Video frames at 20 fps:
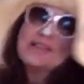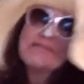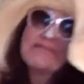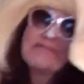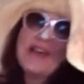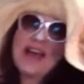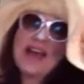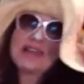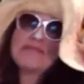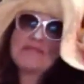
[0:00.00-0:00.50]

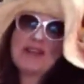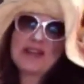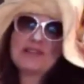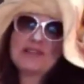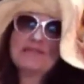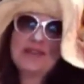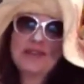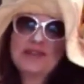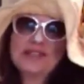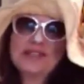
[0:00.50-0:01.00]
Peg Margaret
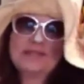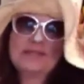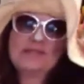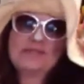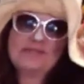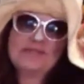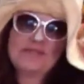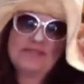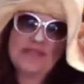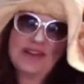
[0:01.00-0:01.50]
Mary's
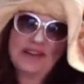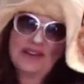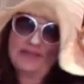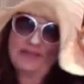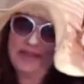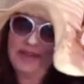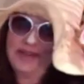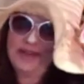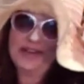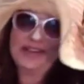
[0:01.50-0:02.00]
Margaret
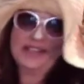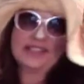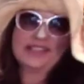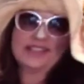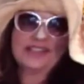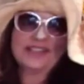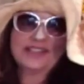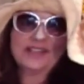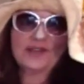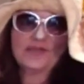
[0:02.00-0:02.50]
Mary's
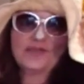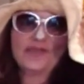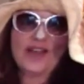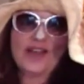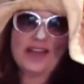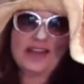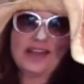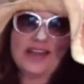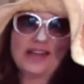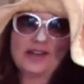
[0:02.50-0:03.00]
a dear
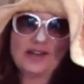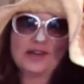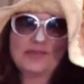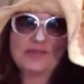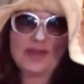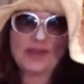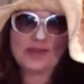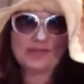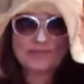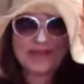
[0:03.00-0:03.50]
friend, and her
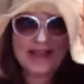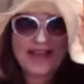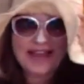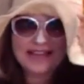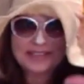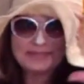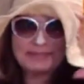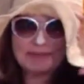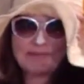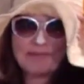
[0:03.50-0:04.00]
mother Peg
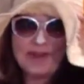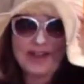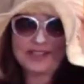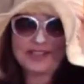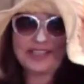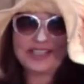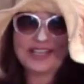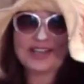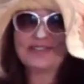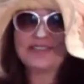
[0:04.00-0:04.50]
has been
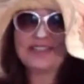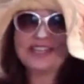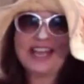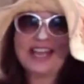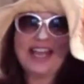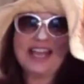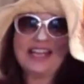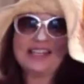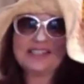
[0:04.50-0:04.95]
watching every day.